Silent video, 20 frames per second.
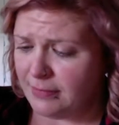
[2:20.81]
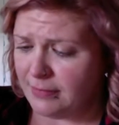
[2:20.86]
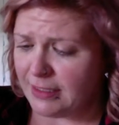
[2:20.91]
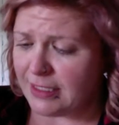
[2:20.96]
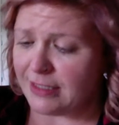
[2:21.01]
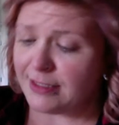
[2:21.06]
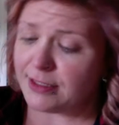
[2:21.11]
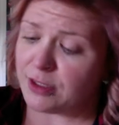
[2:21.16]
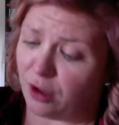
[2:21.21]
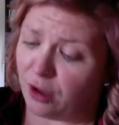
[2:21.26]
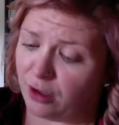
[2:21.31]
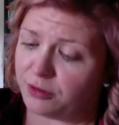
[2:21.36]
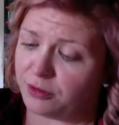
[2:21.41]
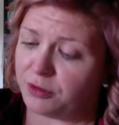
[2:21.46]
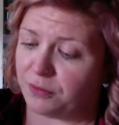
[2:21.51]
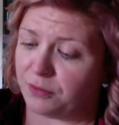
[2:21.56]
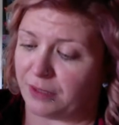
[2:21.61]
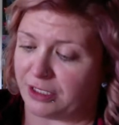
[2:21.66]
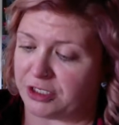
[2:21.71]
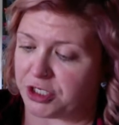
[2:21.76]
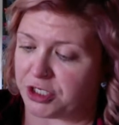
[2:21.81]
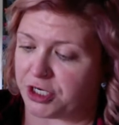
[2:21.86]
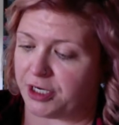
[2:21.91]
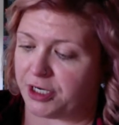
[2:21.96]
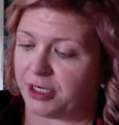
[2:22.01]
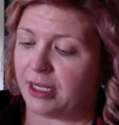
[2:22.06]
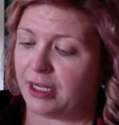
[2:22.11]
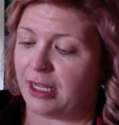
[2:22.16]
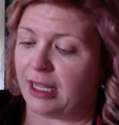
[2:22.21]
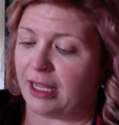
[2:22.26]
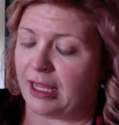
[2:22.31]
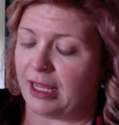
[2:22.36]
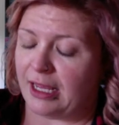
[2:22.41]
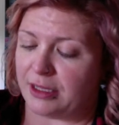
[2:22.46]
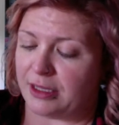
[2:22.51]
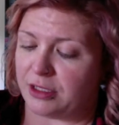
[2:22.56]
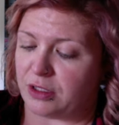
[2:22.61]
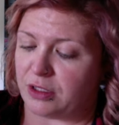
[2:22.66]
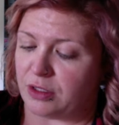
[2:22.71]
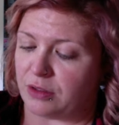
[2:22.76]
It's called The Witcher. And
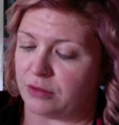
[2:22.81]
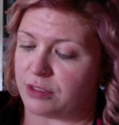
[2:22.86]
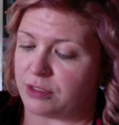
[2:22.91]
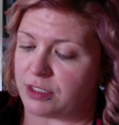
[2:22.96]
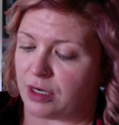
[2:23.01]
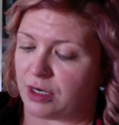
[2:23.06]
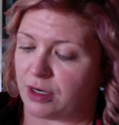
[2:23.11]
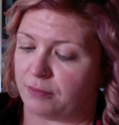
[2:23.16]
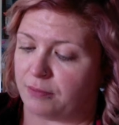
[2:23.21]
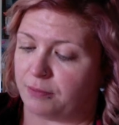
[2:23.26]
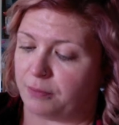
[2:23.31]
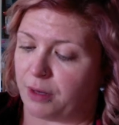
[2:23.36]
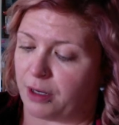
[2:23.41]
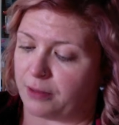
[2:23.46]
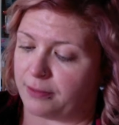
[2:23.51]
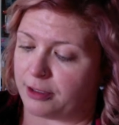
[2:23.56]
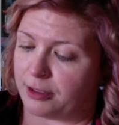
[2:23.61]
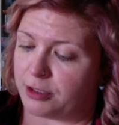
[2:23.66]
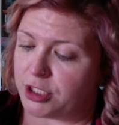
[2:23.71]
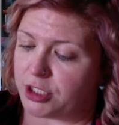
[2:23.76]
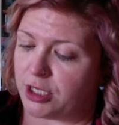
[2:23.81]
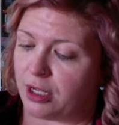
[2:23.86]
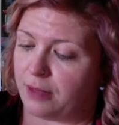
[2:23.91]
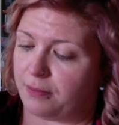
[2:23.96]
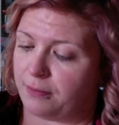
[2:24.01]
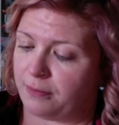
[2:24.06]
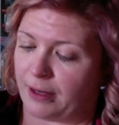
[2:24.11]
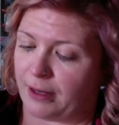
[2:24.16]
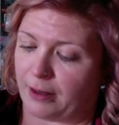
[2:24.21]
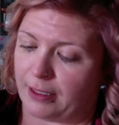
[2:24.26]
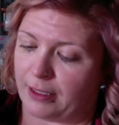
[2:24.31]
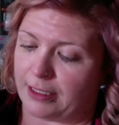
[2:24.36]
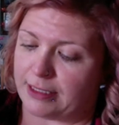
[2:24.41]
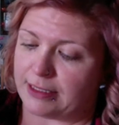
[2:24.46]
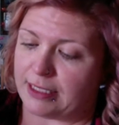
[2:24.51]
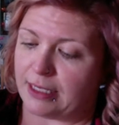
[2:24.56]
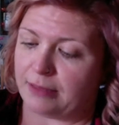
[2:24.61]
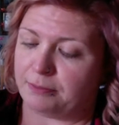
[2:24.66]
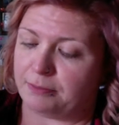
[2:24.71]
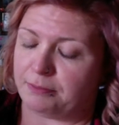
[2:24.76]
the notes are barbershop, berries,
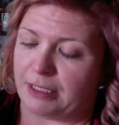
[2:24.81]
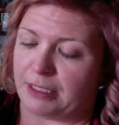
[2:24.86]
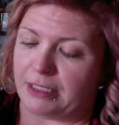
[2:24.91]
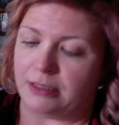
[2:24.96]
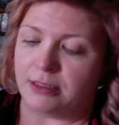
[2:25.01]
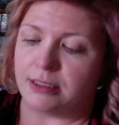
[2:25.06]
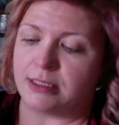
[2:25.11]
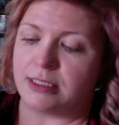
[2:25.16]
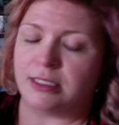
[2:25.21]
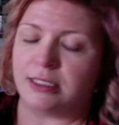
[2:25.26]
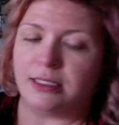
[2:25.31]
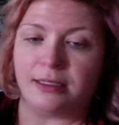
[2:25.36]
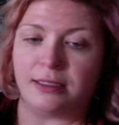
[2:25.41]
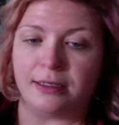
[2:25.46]
and mint.